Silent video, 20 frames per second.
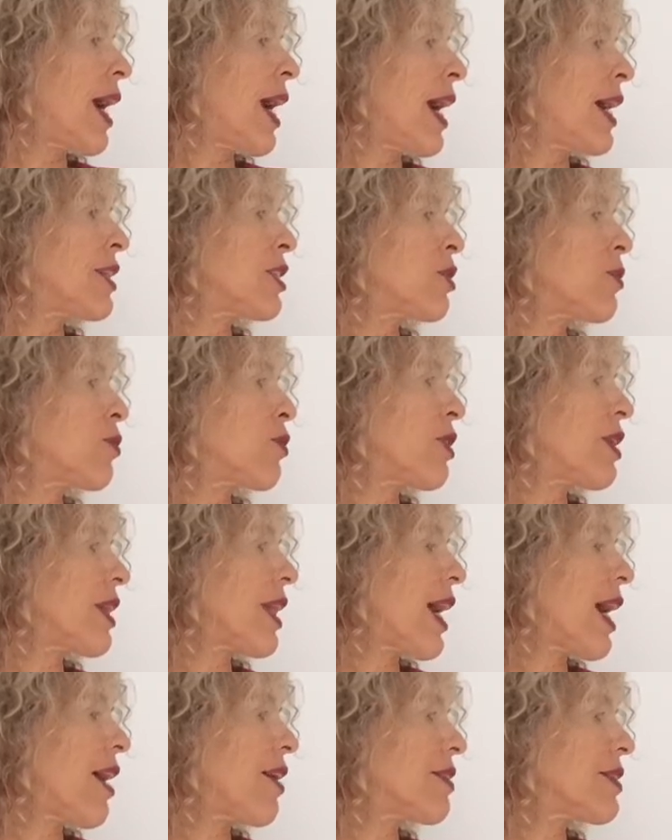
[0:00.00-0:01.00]
As you breathe
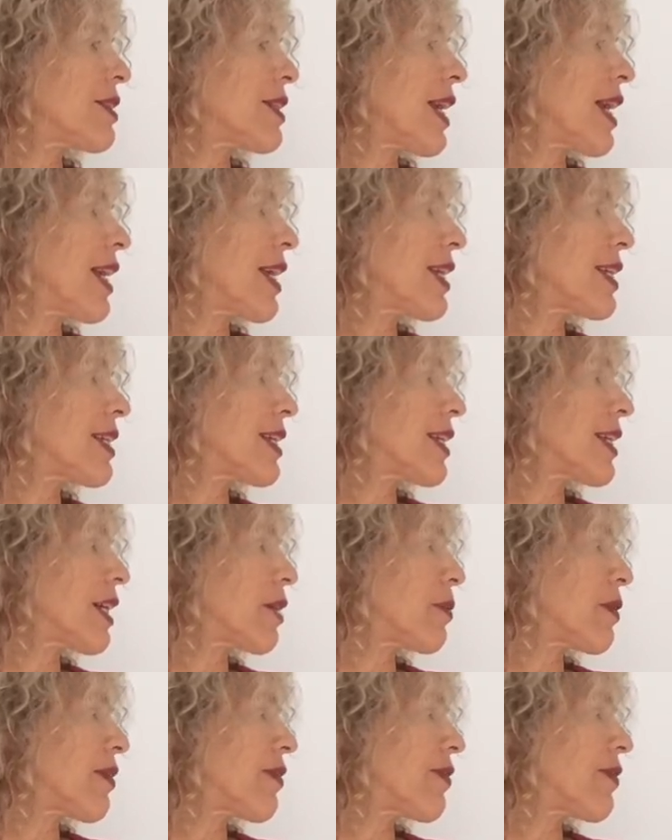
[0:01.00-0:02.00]
out, take it a little
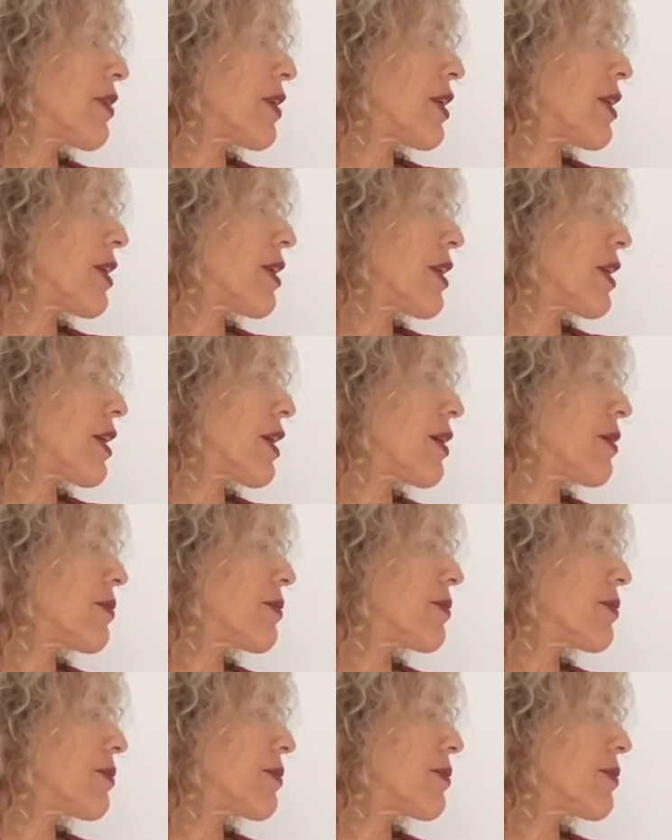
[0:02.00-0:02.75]
bit further.